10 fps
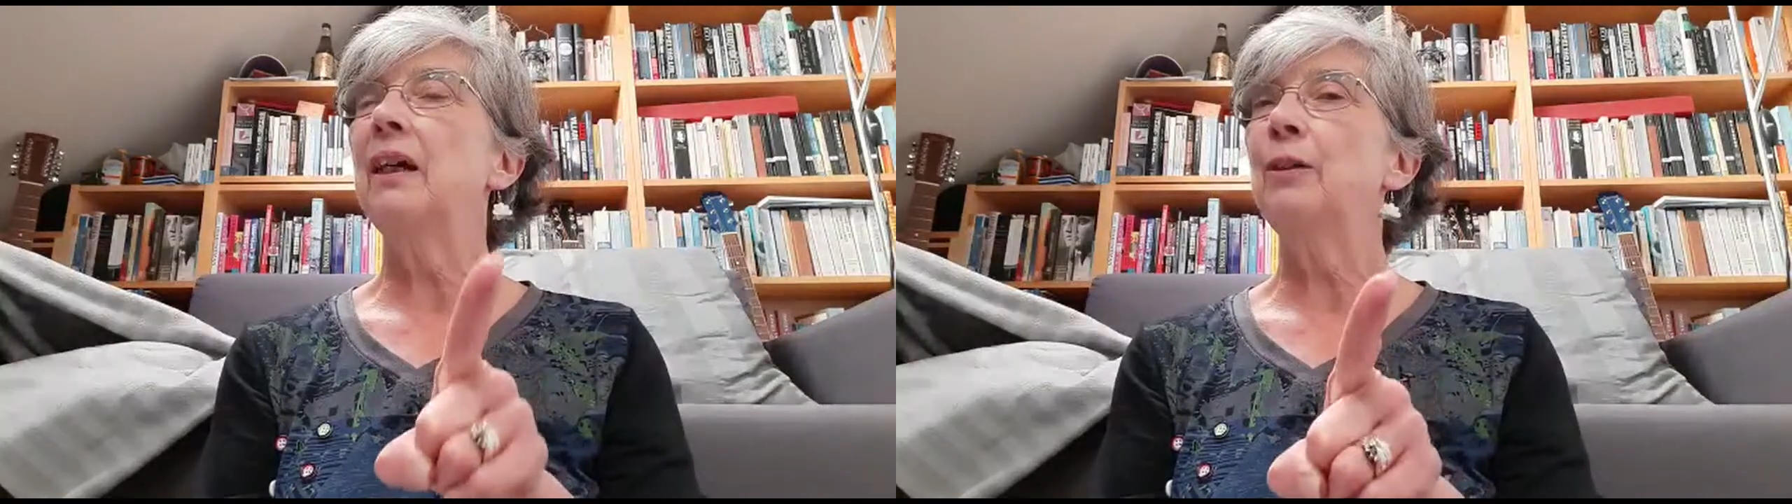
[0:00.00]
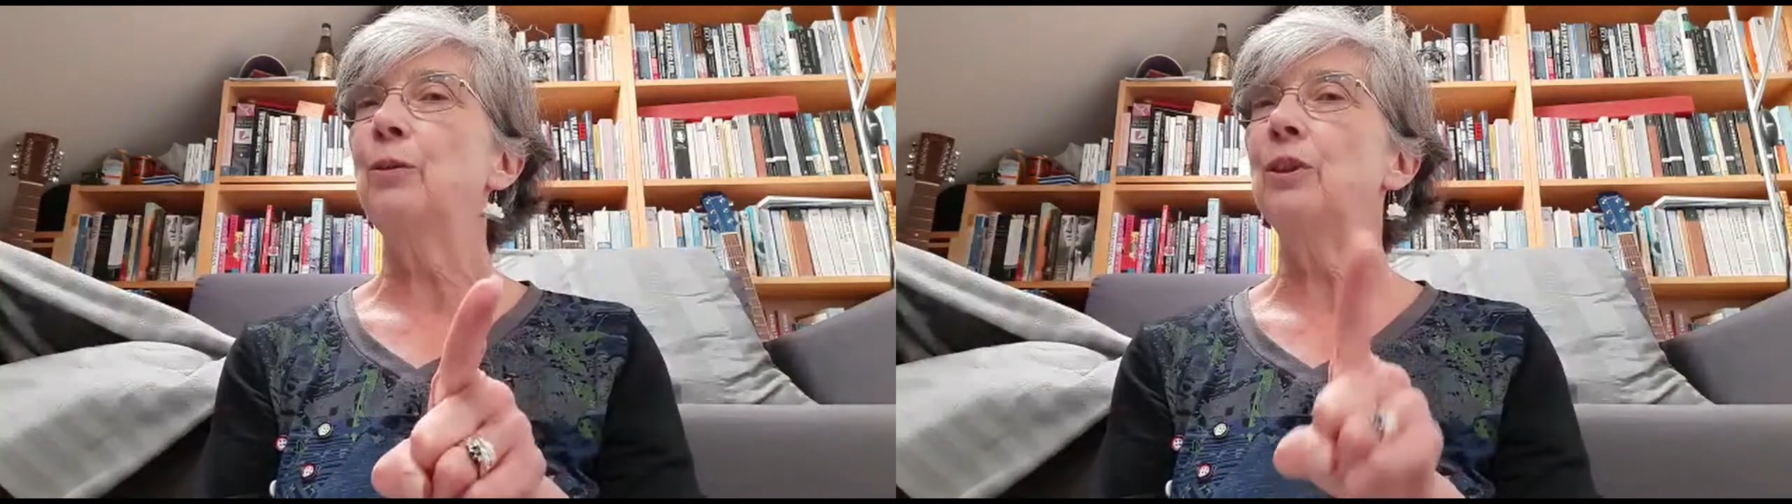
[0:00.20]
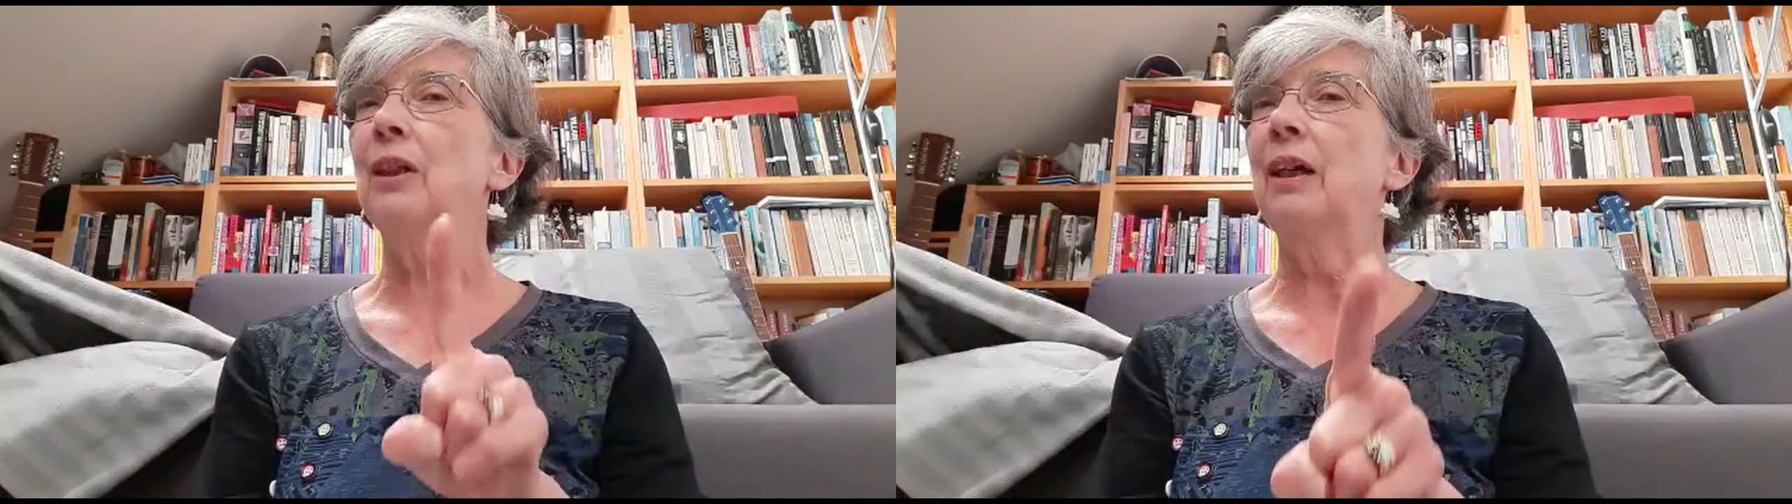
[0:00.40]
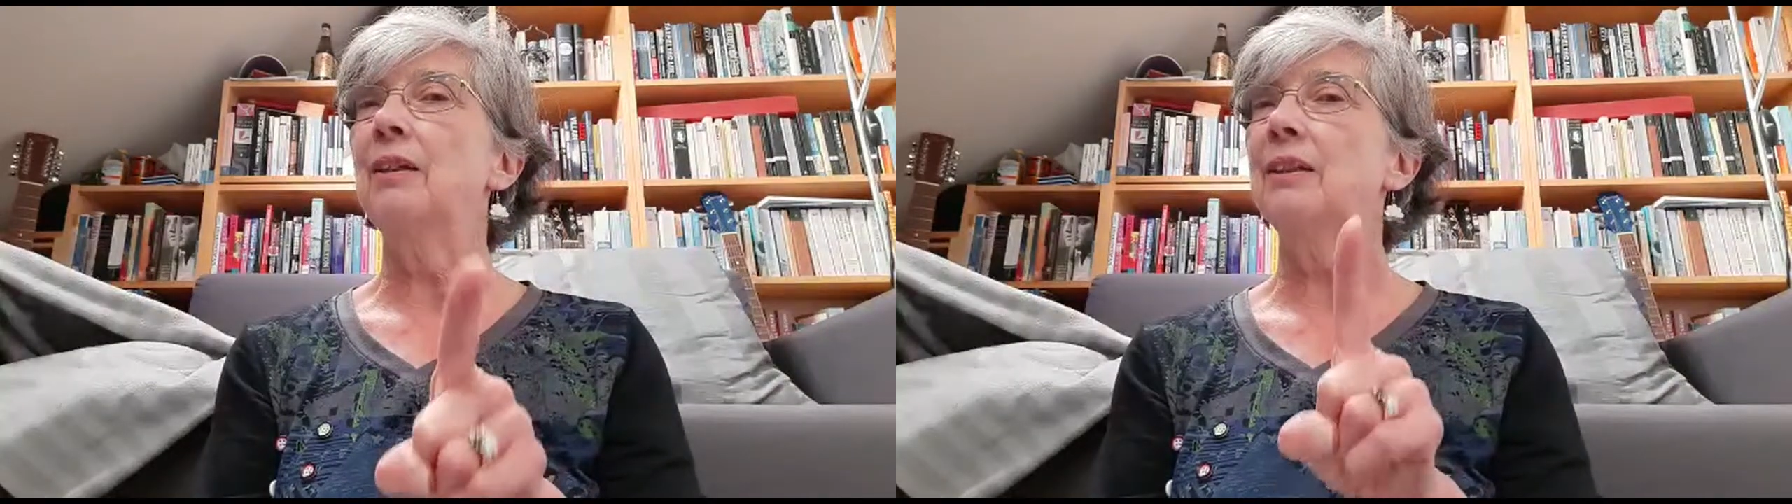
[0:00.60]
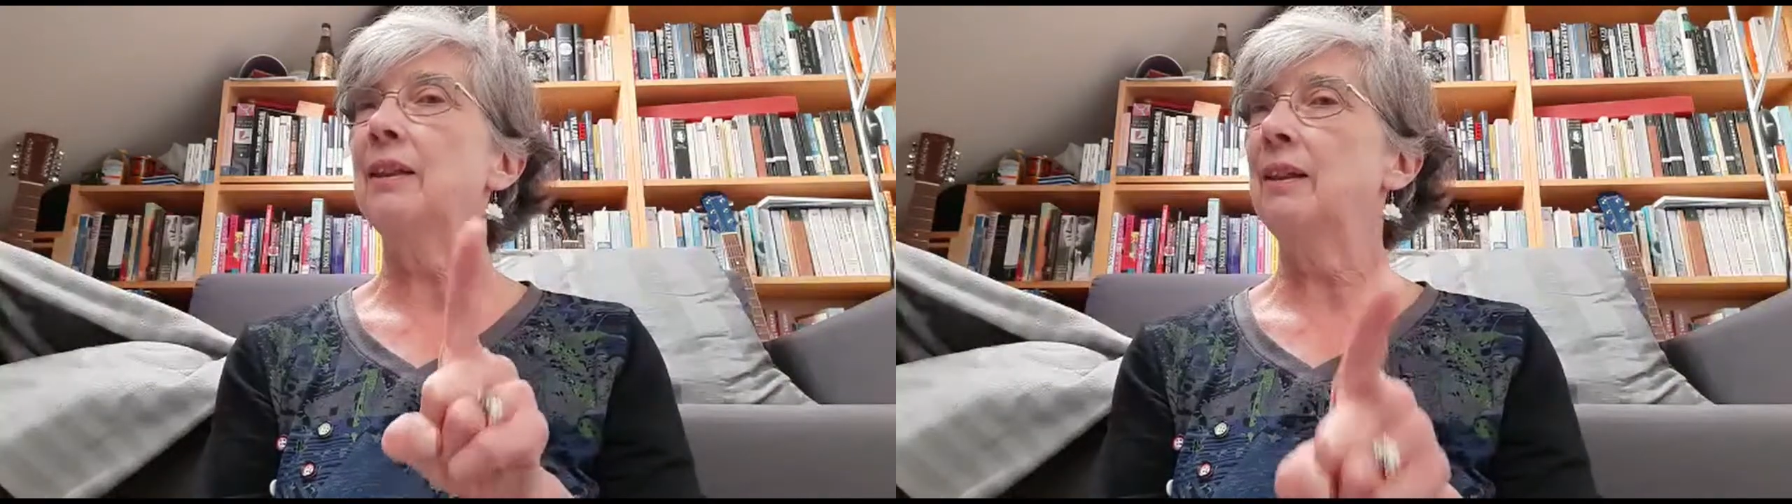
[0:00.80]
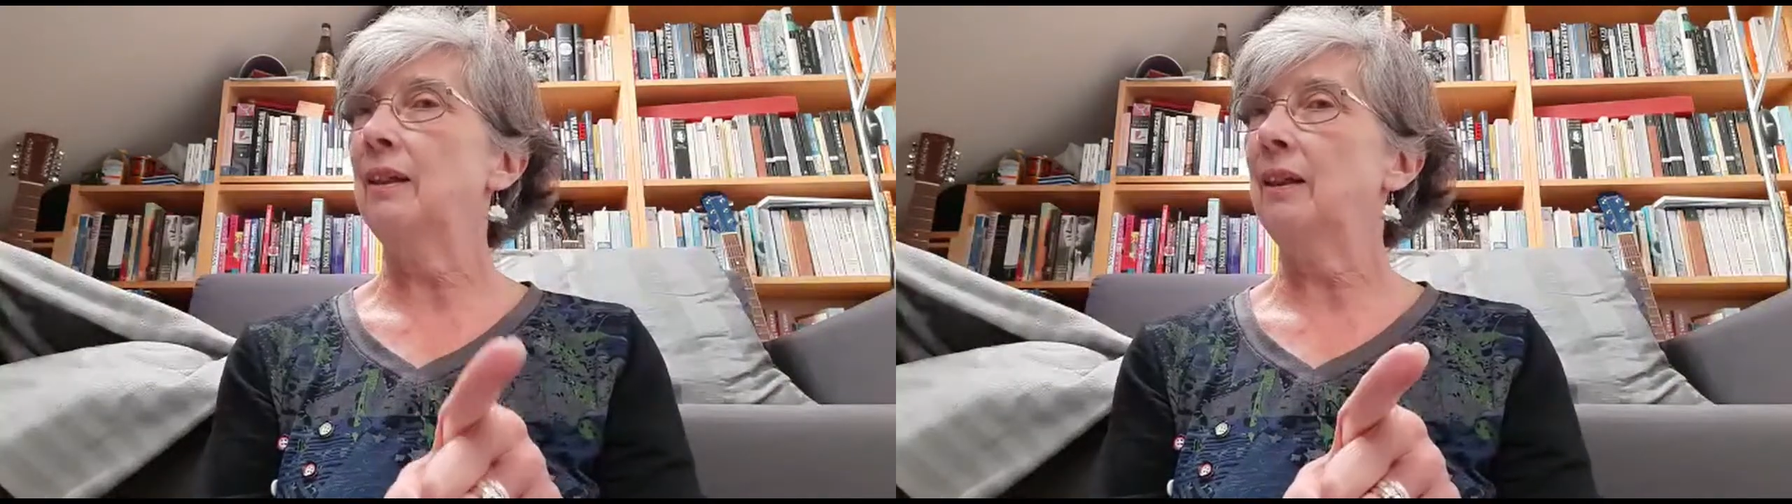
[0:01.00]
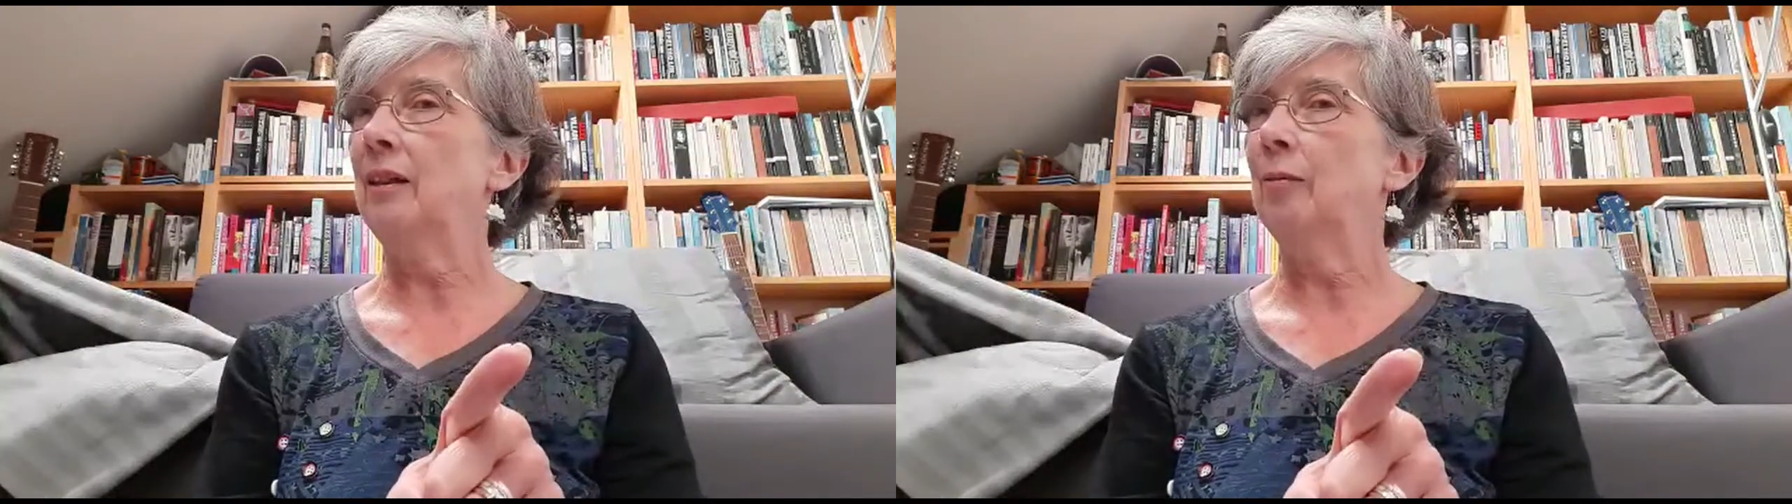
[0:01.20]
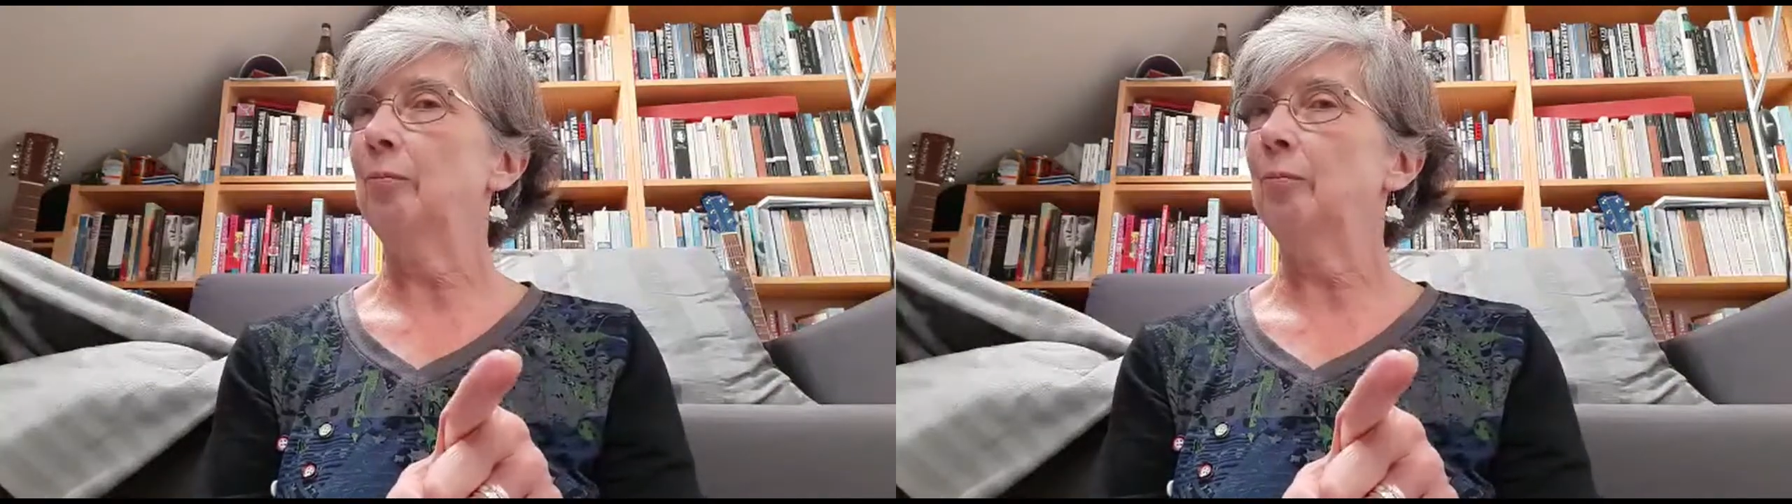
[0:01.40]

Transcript: out as a king.